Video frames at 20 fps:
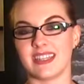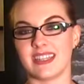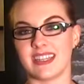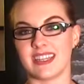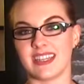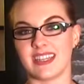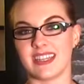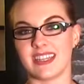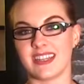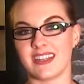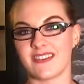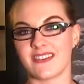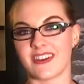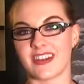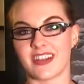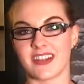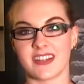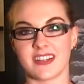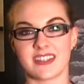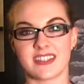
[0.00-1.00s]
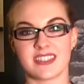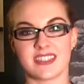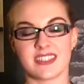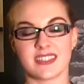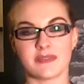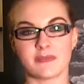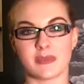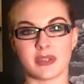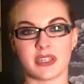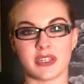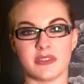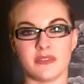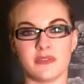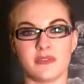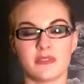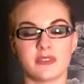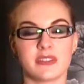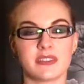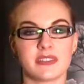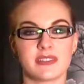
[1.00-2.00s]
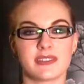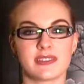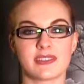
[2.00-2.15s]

Getting ready to get my uterus,